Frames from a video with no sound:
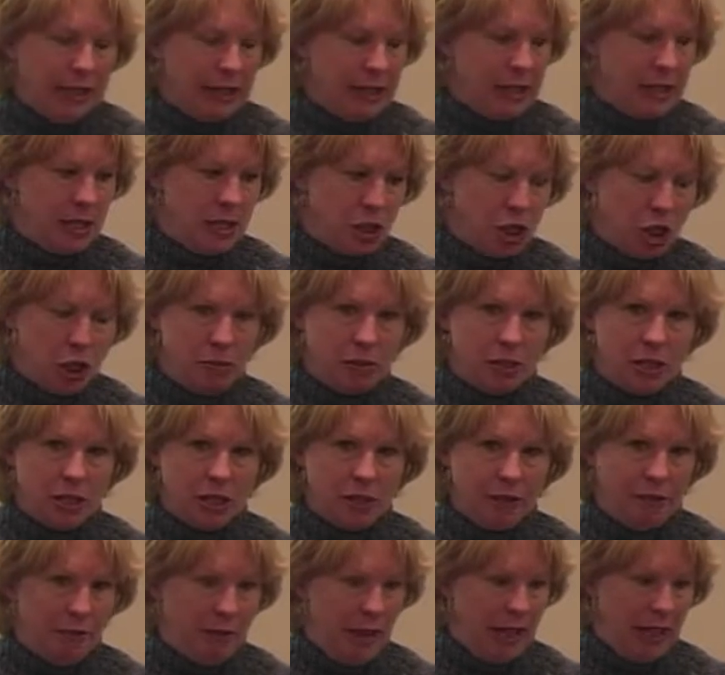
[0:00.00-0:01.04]
is in terms of
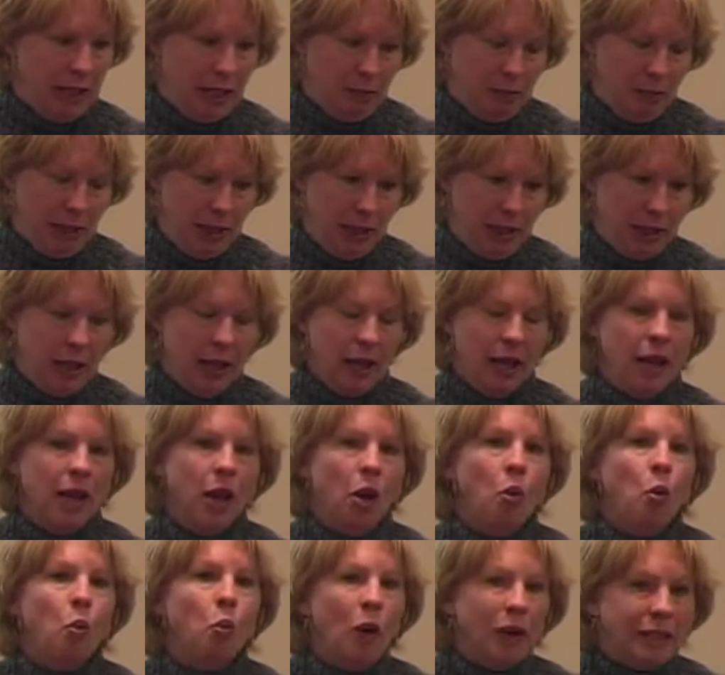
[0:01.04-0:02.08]
development.
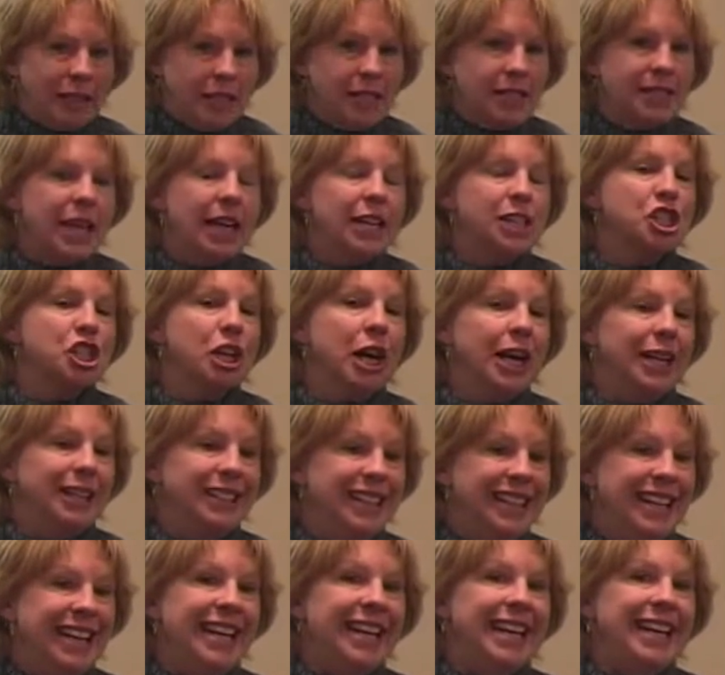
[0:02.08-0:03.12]
What does that child
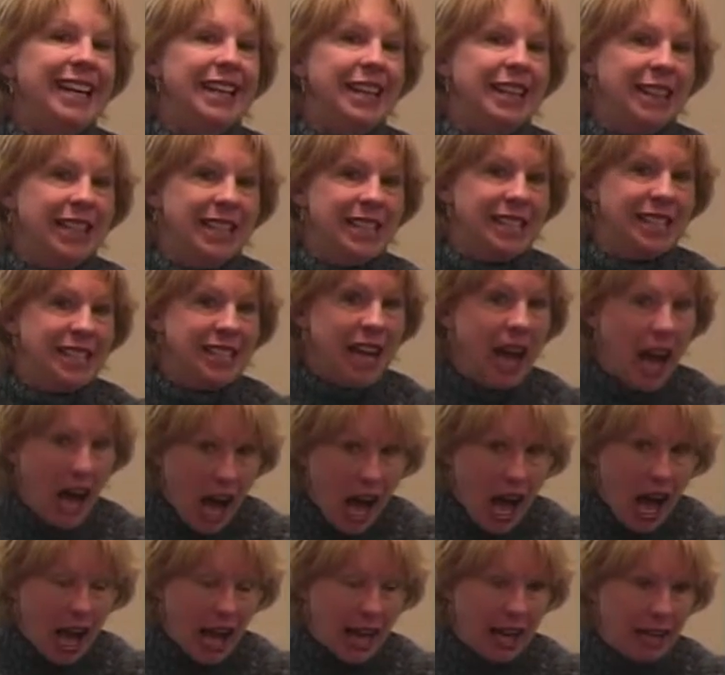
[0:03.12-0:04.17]
need at this
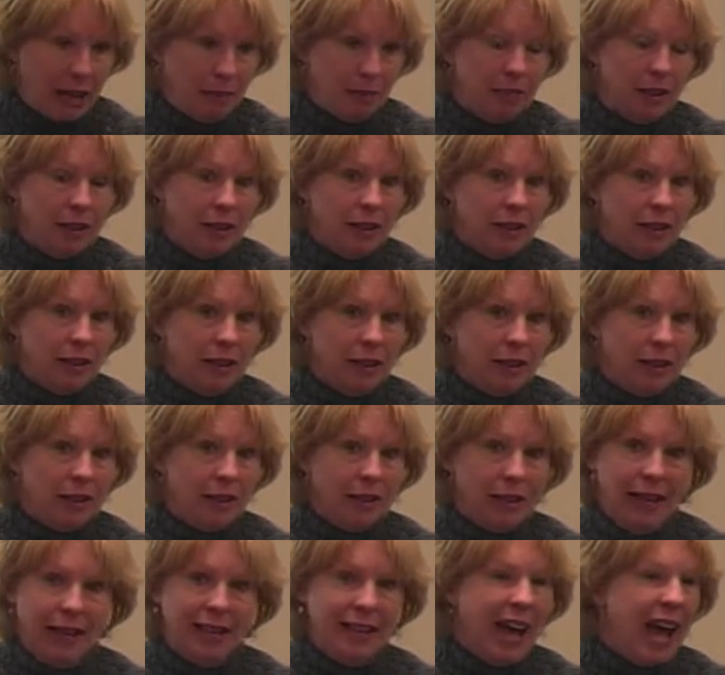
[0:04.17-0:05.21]
time,
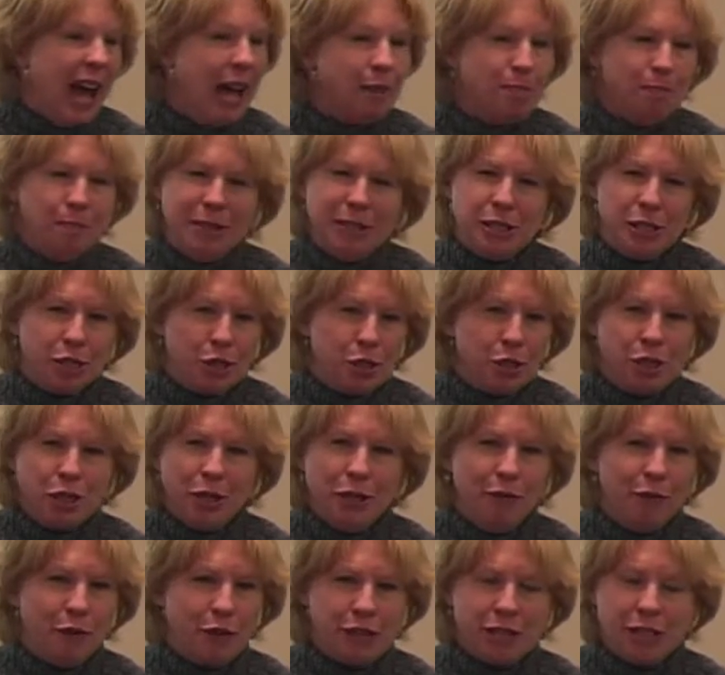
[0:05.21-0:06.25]
and not be searching
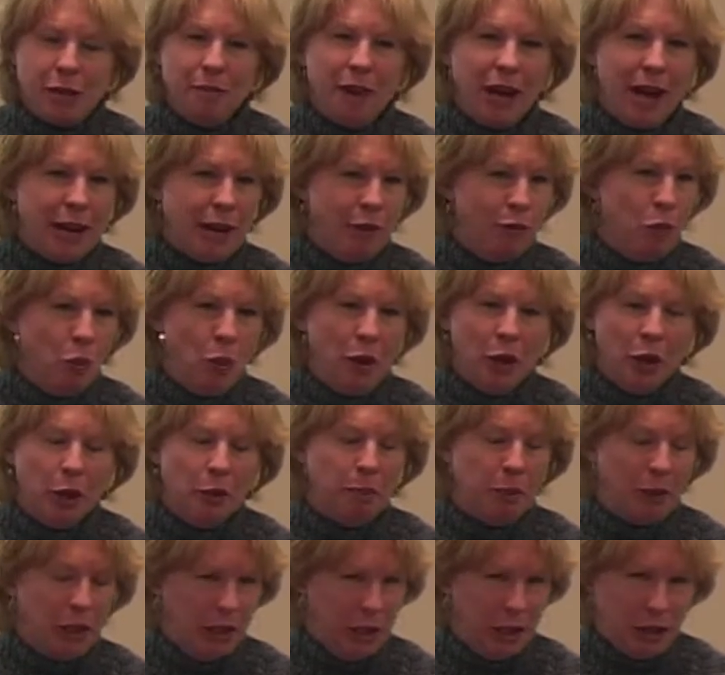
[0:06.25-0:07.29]
for some kind of weird
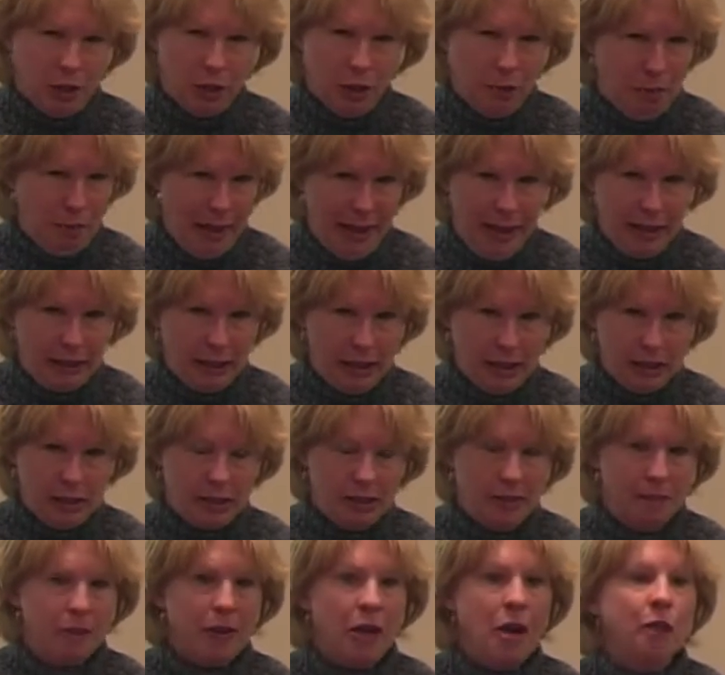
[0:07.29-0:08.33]
political balance.
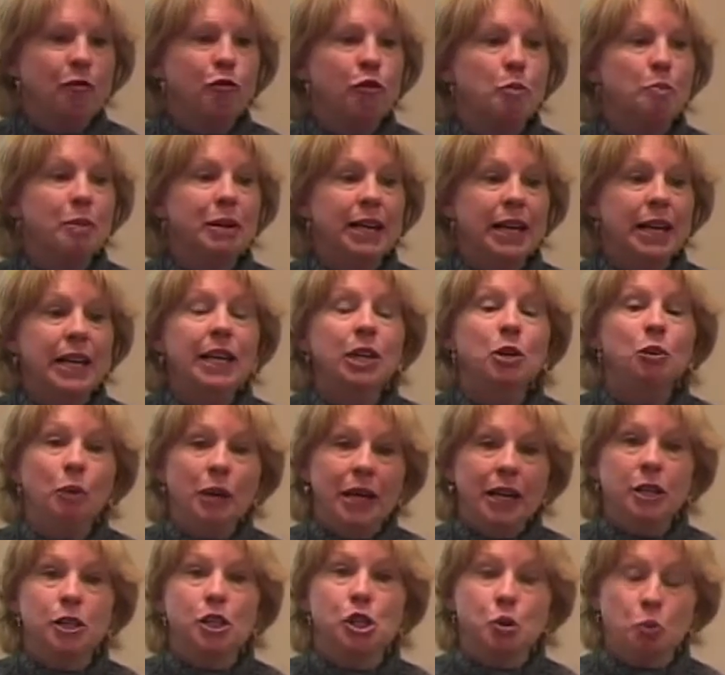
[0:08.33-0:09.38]
For beginning
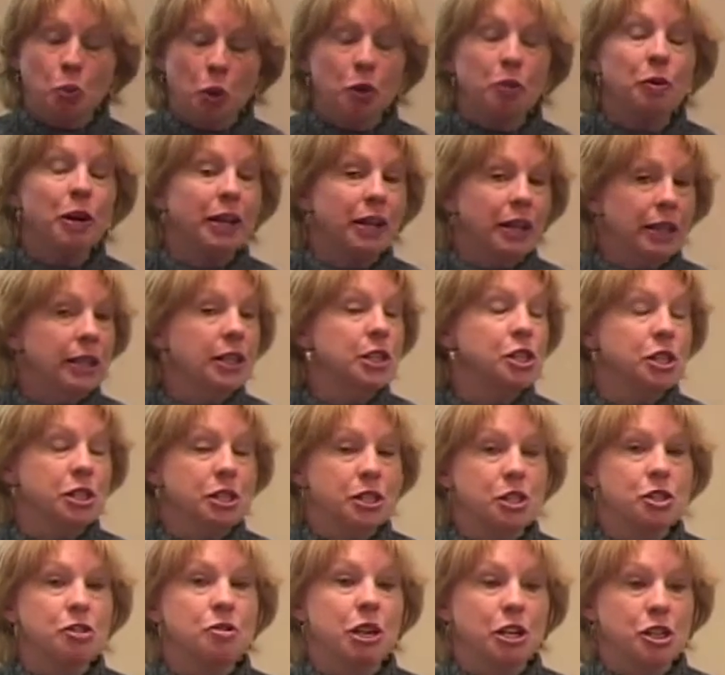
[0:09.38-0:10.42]
readers, word recognition
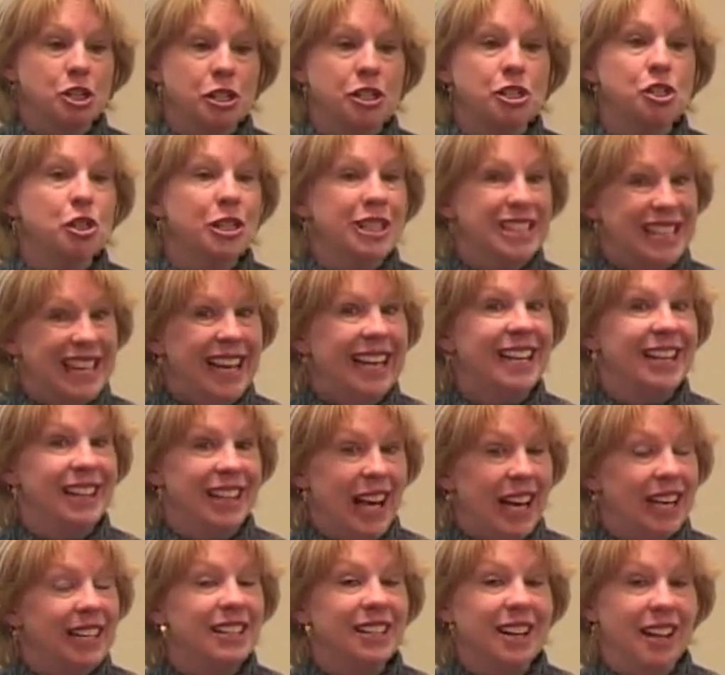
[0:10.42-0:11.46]
instruction is going to take a
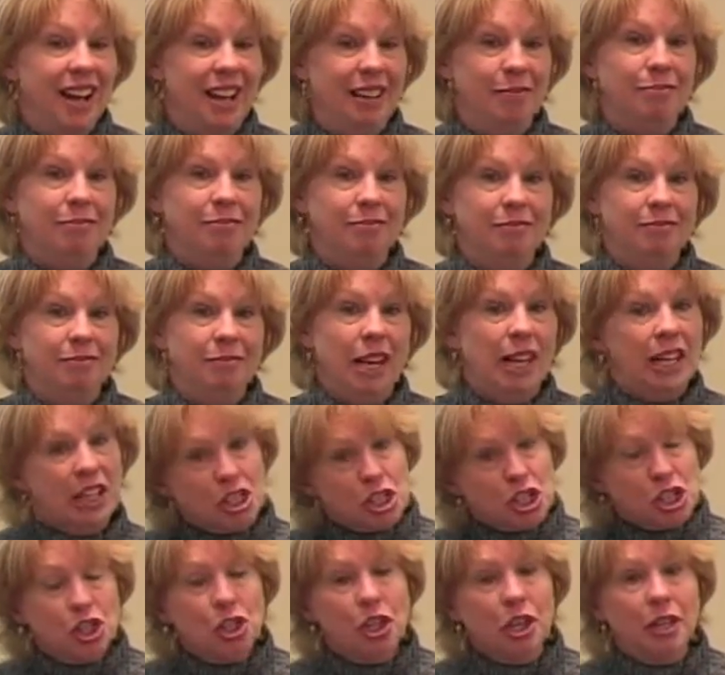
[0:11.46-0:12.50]
lot of time, and it
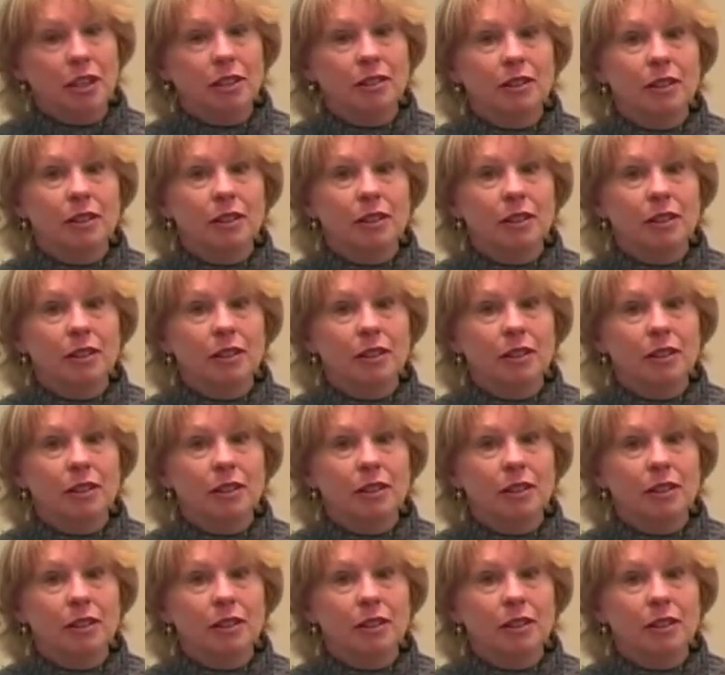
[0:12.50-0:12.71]
should.